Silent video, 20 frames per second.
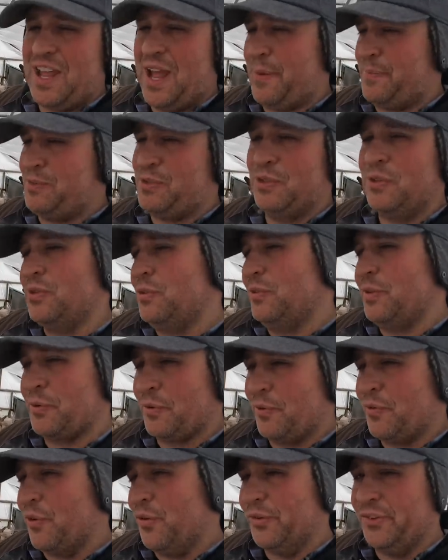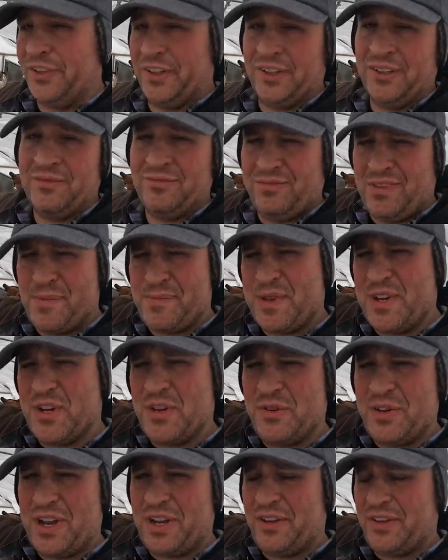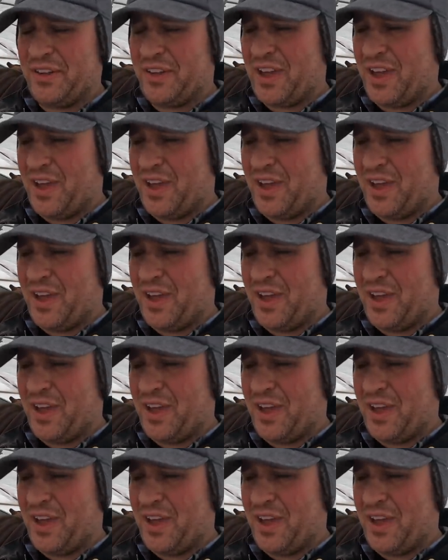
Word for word: absolutely revolting? Let me know down in the